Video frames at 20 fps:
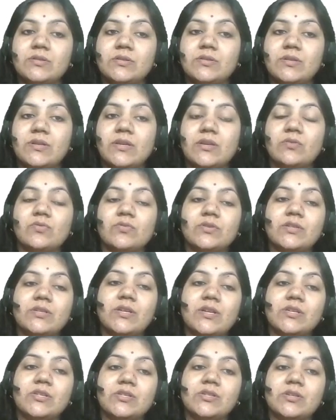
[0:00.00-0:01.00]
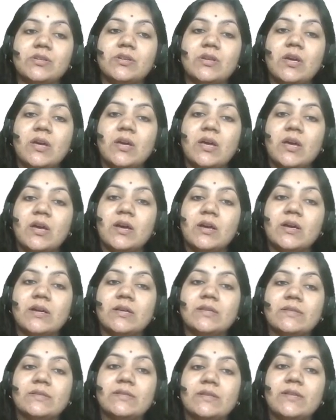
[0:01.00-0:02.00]
negotiation,
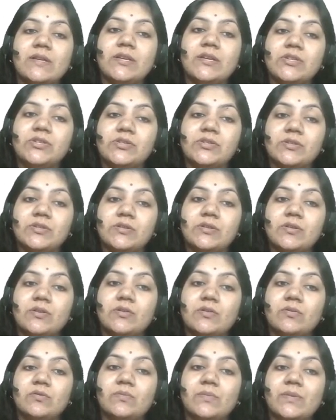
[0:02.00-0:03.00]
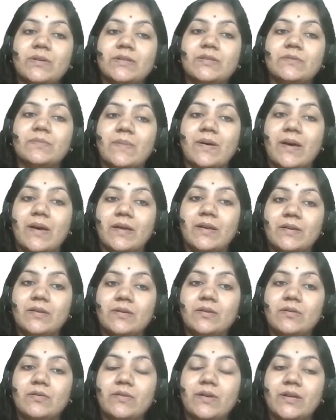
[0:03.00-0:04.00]
conciliation, ombudsman,
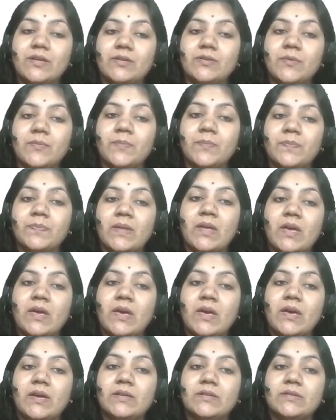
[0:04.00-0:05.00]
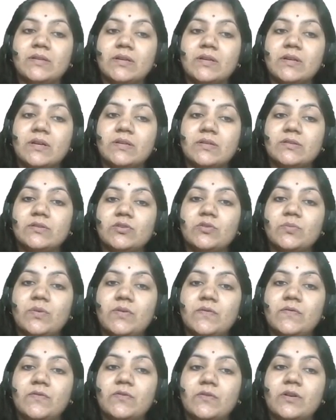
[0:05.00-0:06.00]
right? It's a
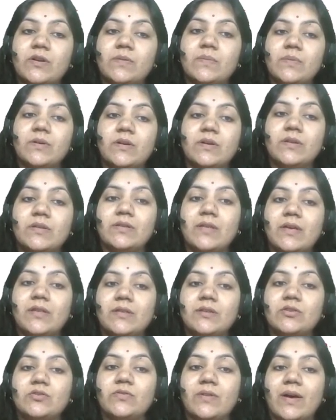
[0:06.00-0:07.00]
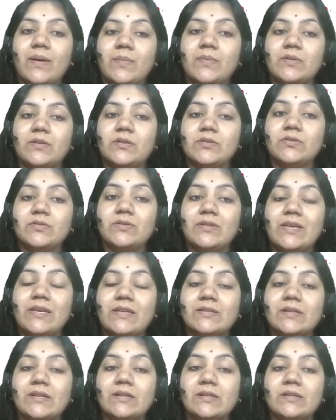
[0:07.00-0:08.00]
consumer forum, then the tribunal. So
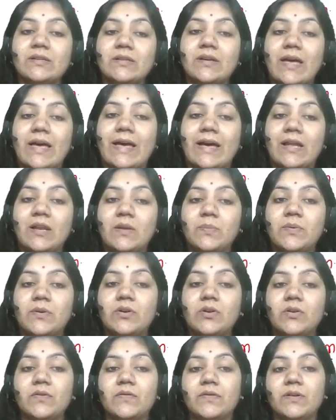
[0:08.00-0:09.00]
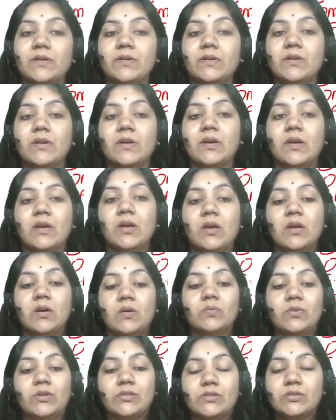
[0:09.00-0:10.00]
these are the helper of the
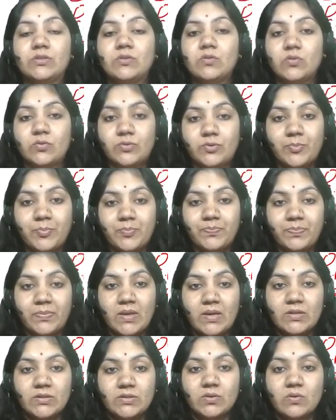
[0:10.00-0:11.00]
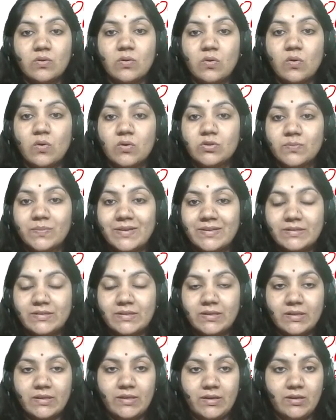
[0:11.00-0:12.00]
what? Court. So court
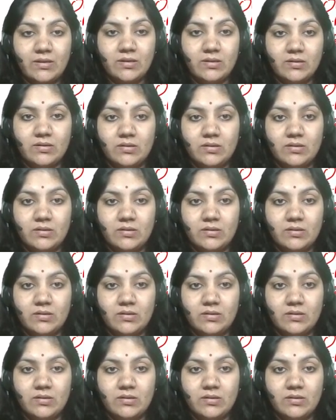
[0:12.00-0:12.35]
basically,